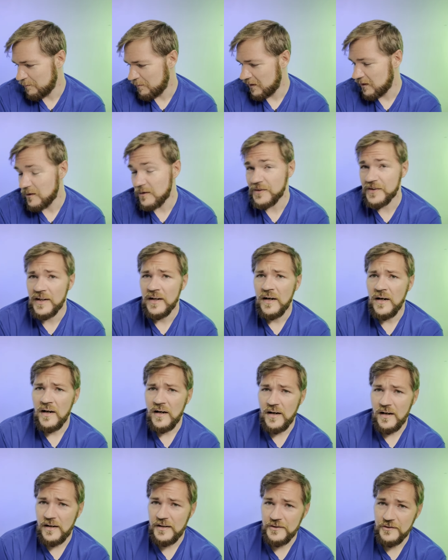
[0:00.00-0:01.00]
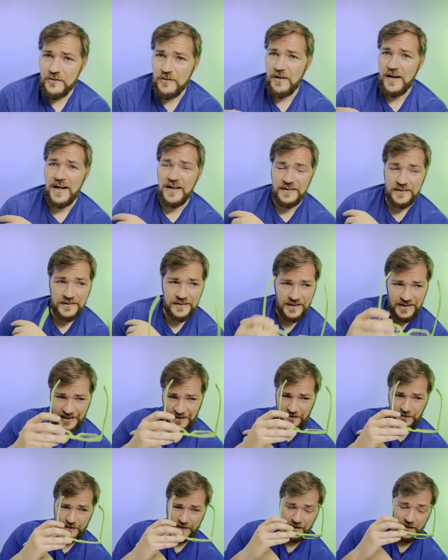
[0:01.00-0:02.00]
pairs and you cry the
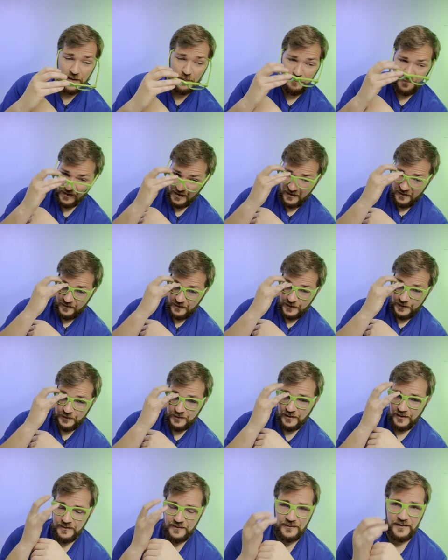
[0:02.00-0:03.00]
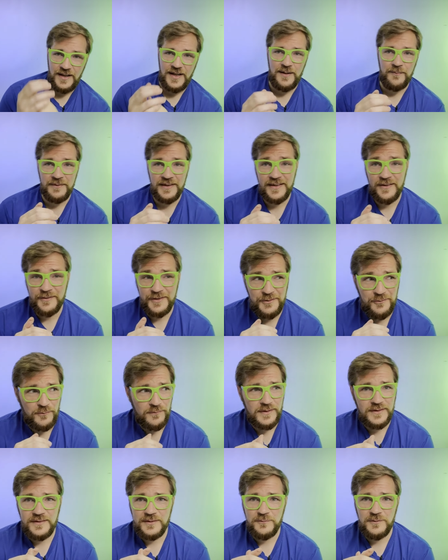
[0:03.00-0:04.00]
entire time. And you call the lab and they go, you
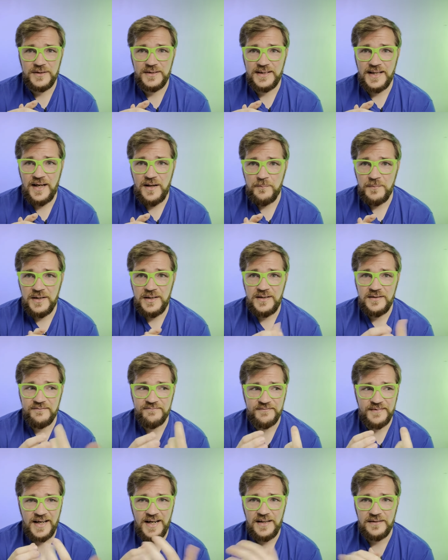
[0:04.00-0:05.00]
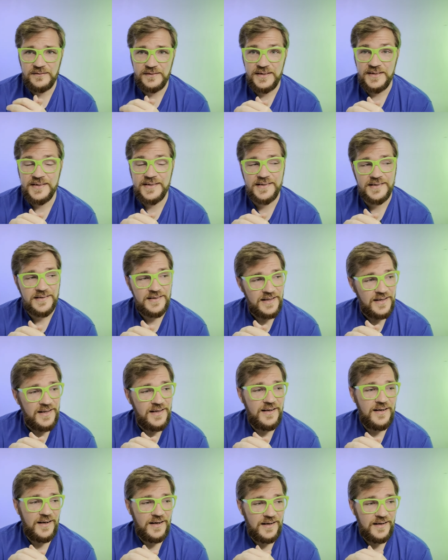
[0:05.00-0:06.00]
really want that many of that lens?
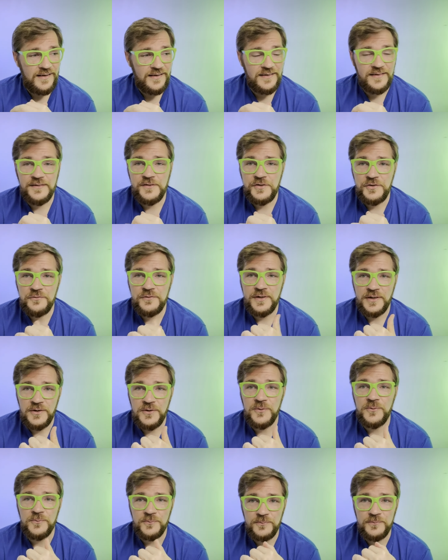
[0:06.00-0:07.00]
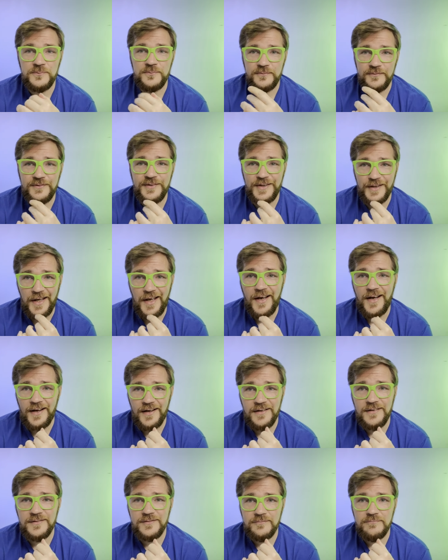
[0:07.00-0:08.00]
And you go, yeah,
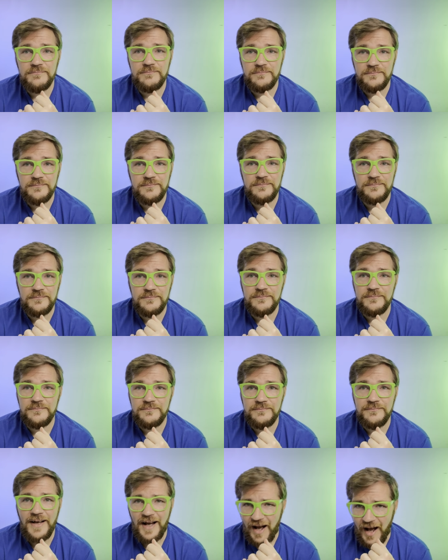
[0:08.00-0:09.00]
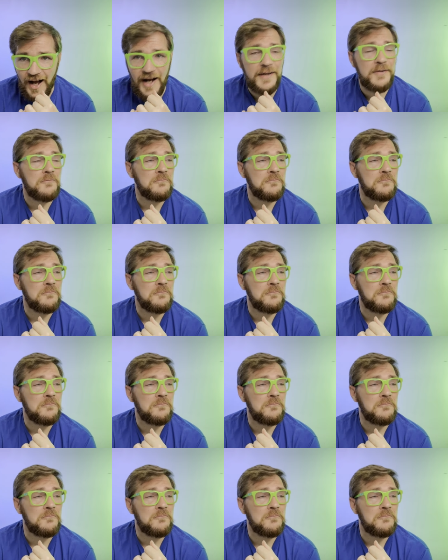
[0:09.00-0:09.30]
I